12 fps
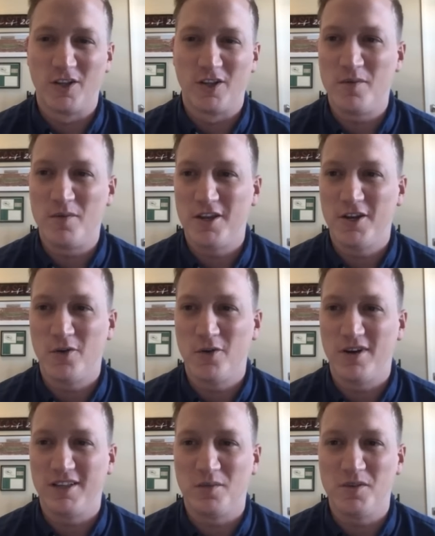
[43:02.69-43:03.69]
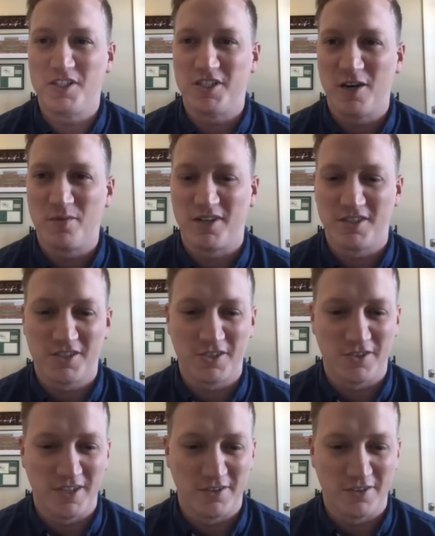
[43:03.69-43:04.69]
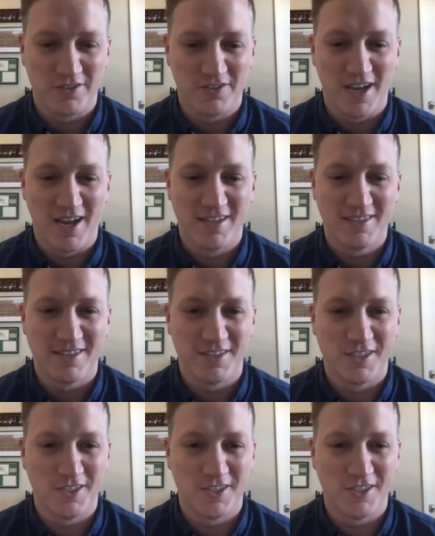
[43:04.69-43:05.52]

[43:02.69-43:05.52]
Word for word: Or let me, you know what? Let me share my screen real fast.